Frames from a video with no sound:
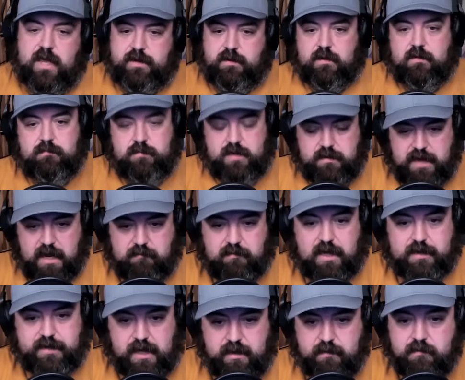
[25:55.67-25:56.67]

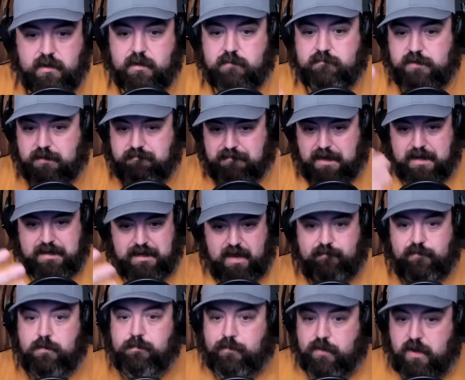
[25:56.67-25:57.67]
I
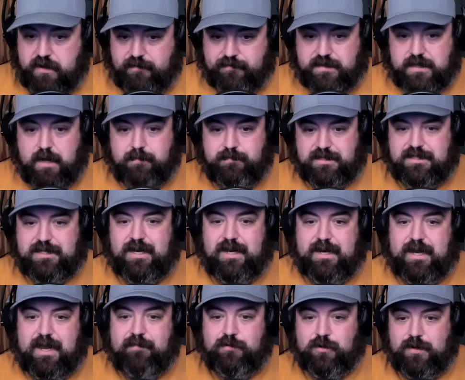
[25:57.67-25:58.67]
gave you plenty of time to
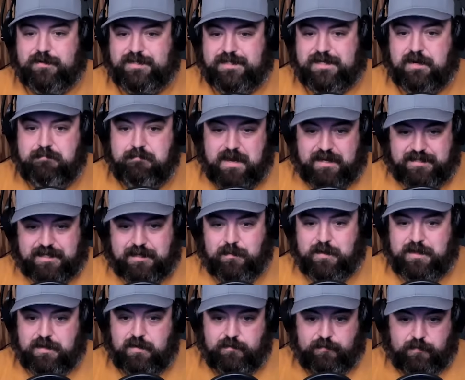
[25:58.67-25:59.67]
talk after I was done messing
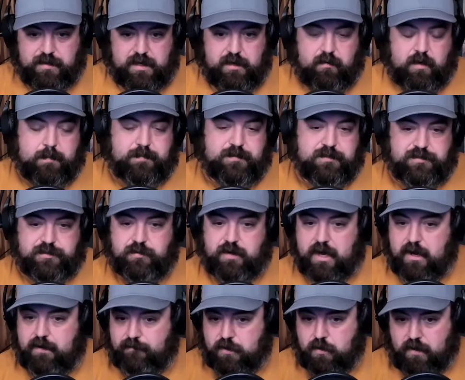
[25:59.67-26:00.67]
with you for the interruptions you
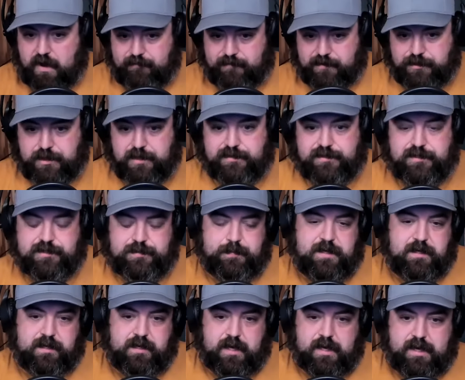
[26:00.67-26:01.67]
gave. You'll have a chance to
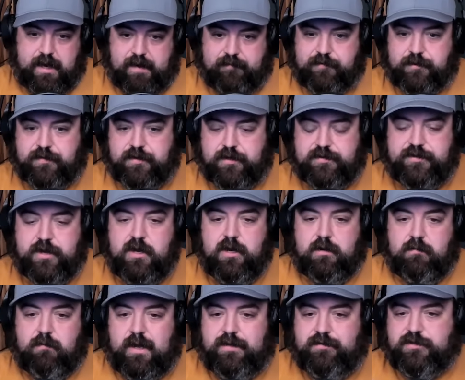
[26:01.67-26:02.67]
speak again after this.
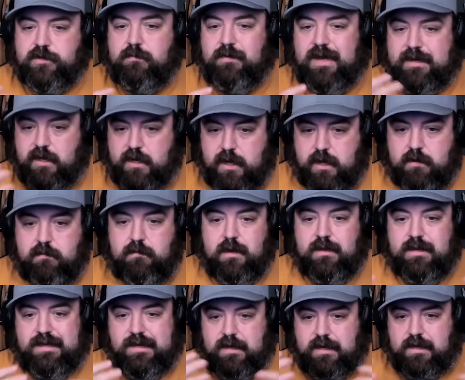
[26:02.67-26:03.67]
Right. So again,
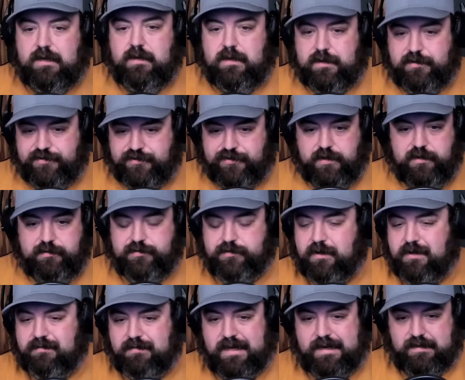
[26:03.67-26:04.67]
he again concedes
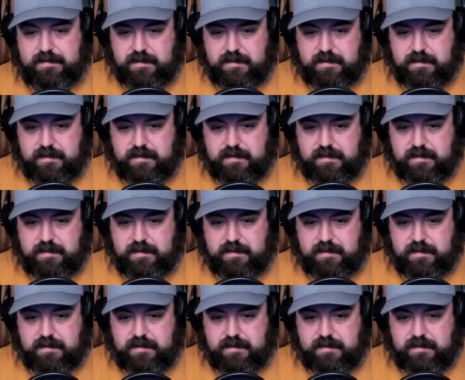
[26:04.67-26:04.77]
that they